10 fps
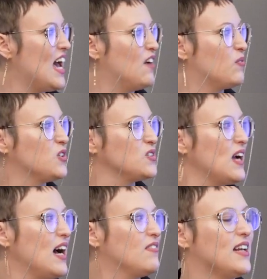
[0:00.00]
and we
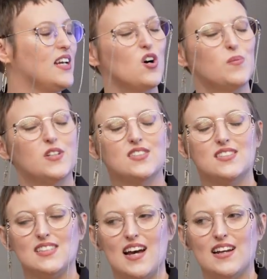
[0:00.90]
also have an e-commerce
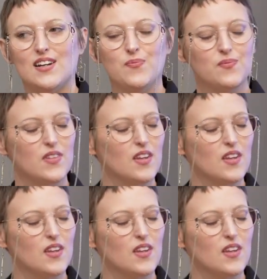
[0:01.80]
designer.